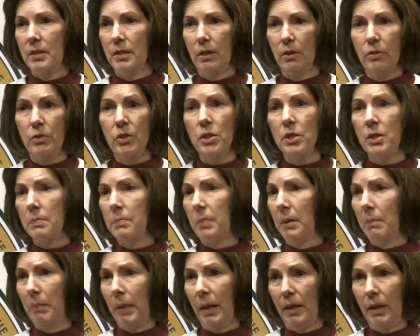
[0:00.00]
There's just
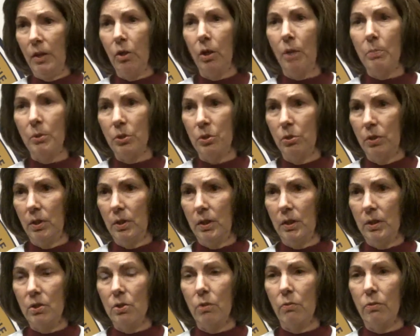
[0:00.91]
been many
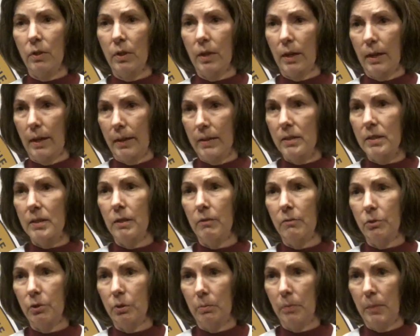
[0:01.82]
opportunities over the last
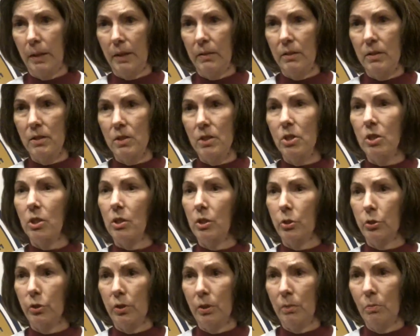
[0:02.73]
several months to
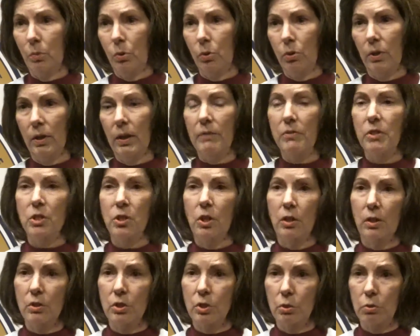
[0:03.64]
learn more. I've
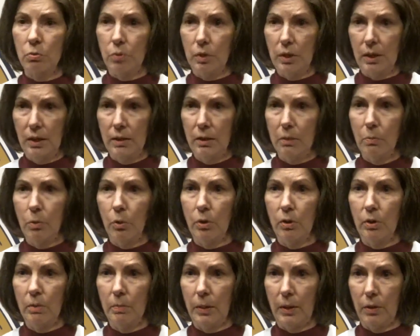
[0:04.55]
started to read
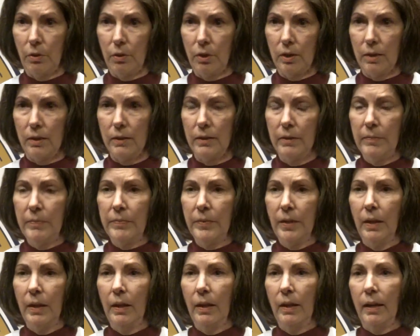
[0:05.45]
more about it.
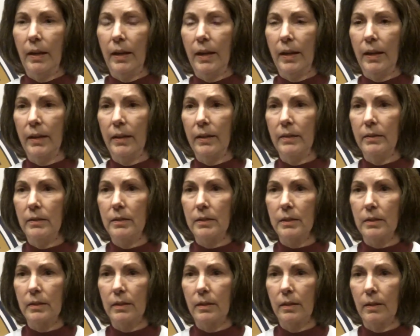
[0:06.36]
And
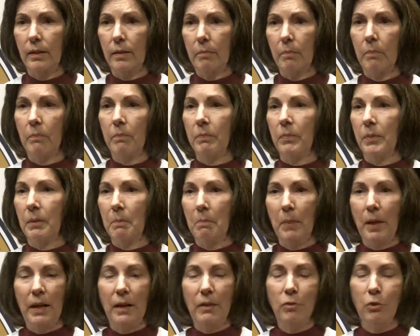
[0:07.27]
the
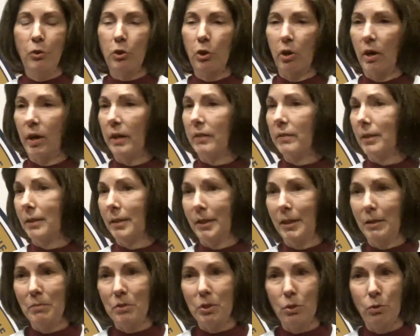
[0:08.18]
main thought that
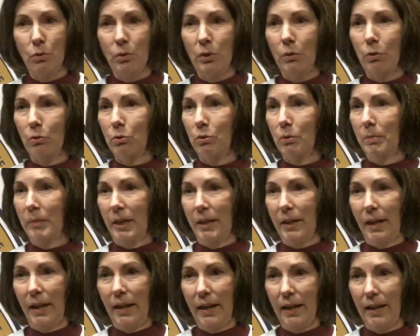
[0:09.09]
keeps going through
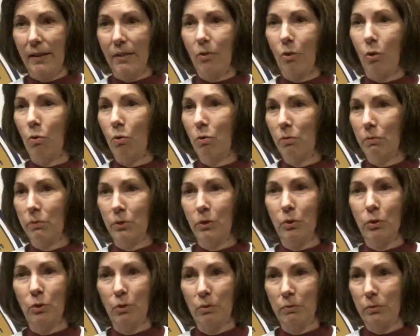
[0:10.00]
my head
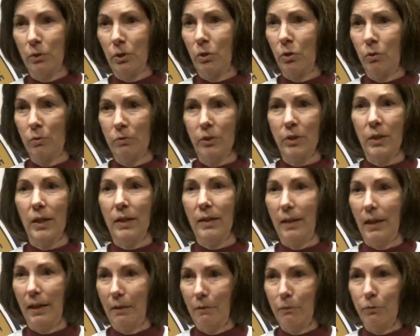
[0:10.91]
over and over and over
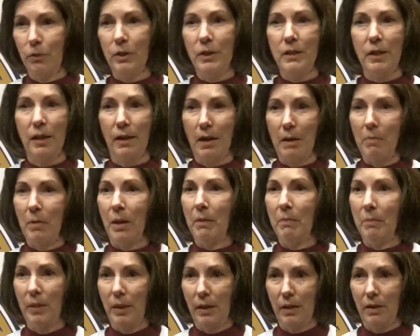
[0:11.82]
again, every time
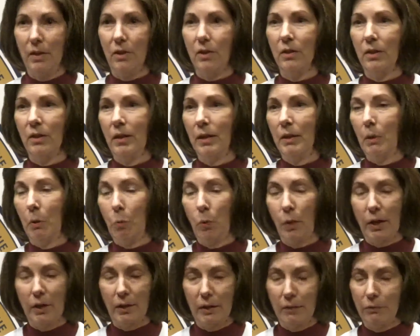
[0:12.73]
I'm there,
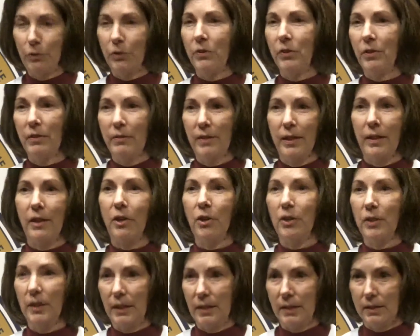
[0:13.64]
wherever the
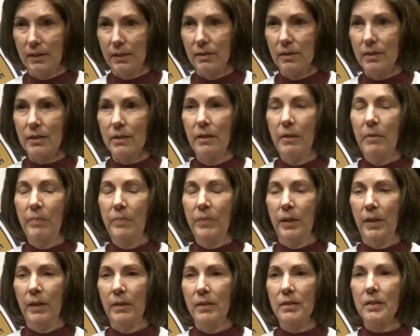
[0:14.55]
there
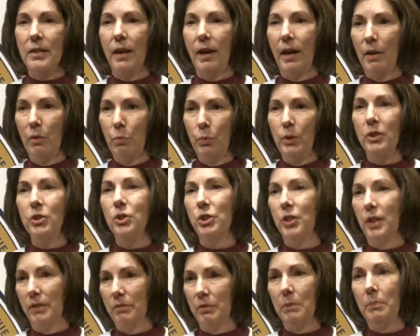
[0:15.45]
is I wish
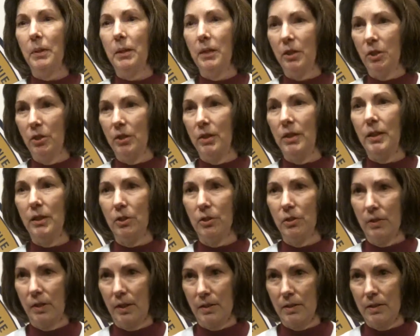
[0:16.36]
everybody could
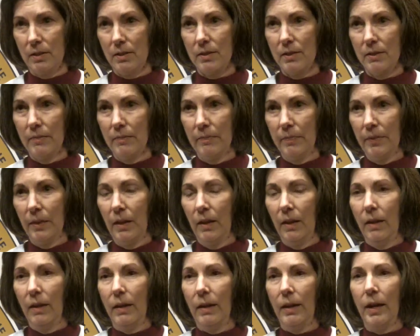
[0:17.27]
hear this.
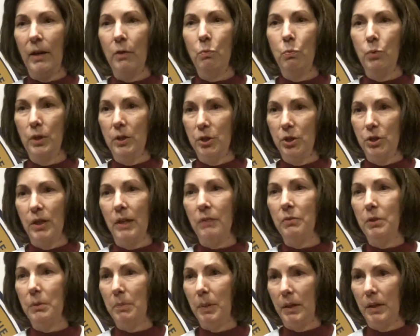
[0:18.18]
I wish
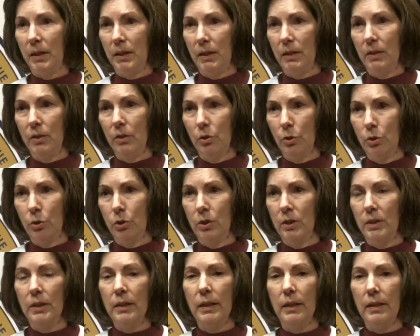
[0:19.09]
everybody
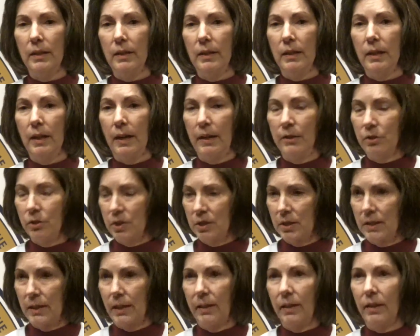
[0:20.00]
could
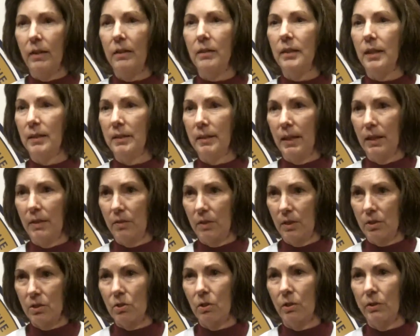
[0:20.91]
understand and get
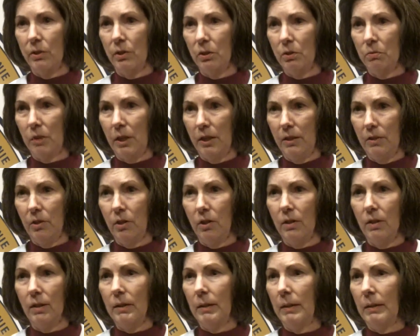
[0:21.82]
this on their
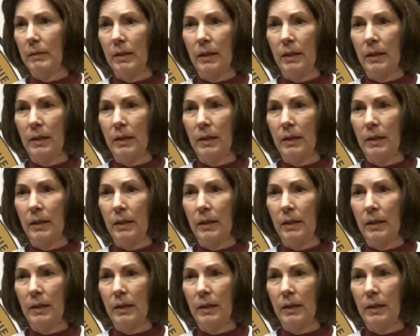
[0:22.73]
radar.